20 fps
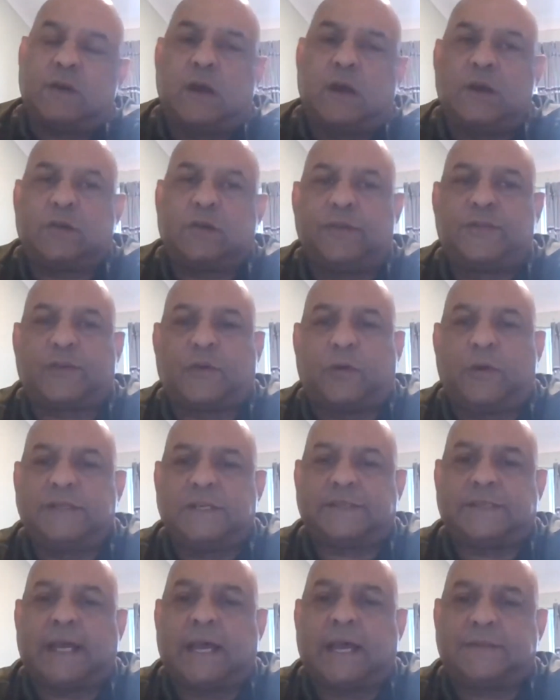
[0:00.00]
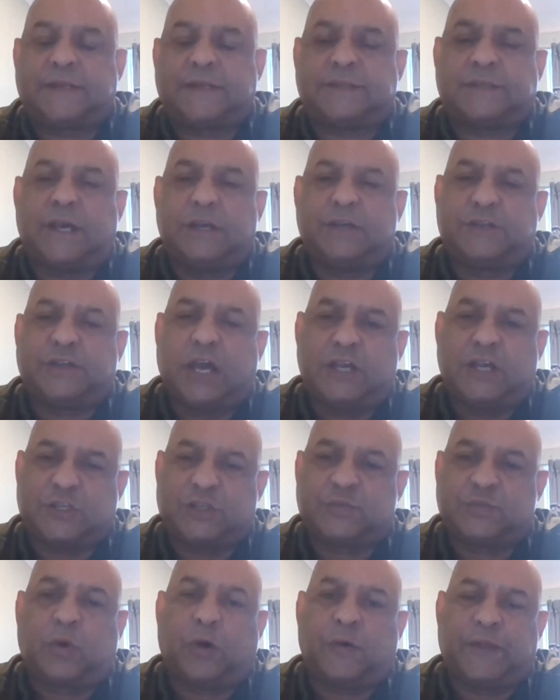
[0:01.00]
local authorities and housing
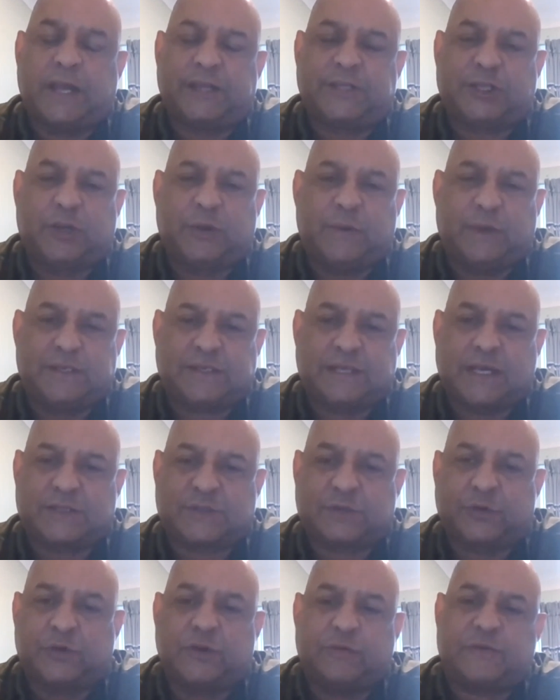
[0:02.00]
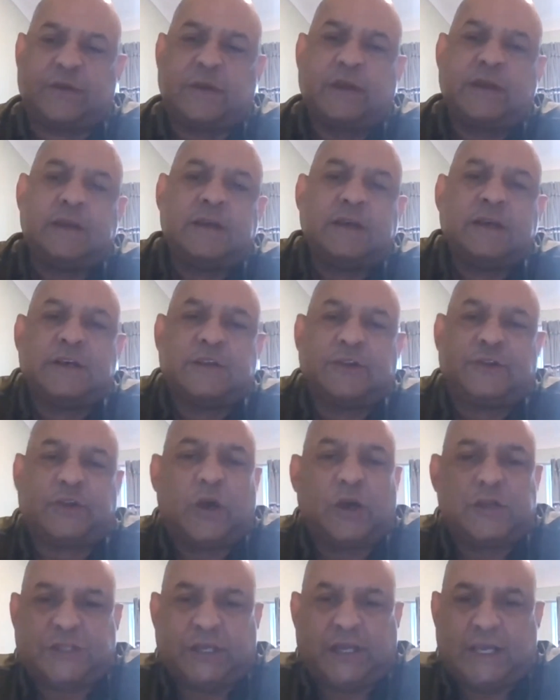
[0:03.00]
associations. What they do is their sort of
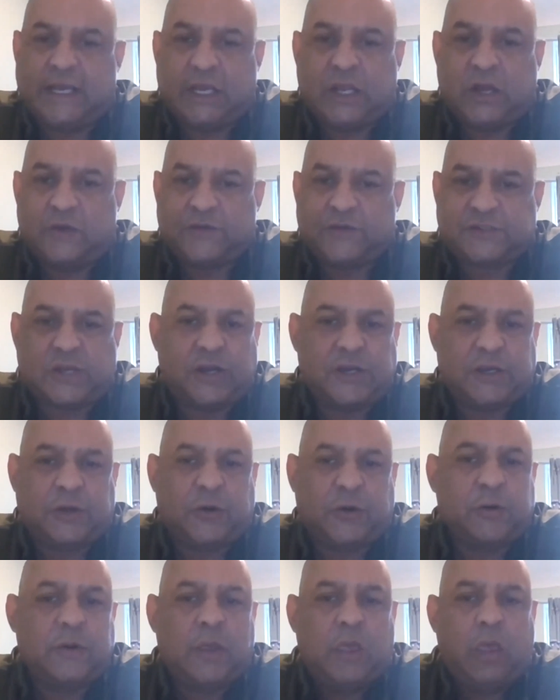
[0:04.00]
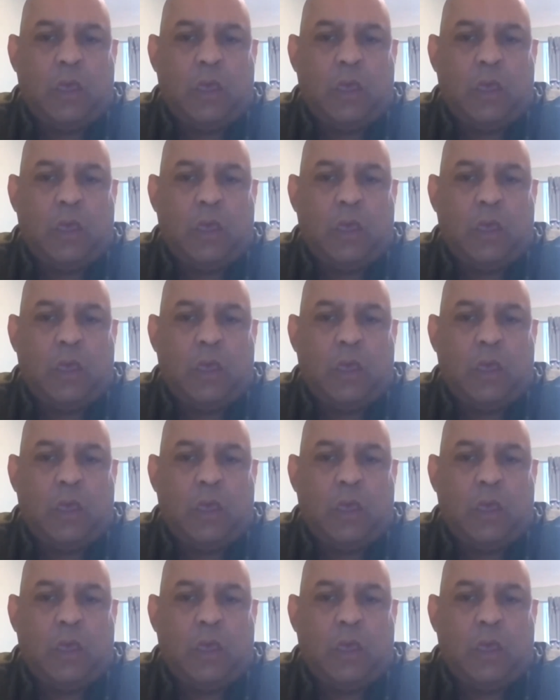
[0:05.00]
30-year life cycle.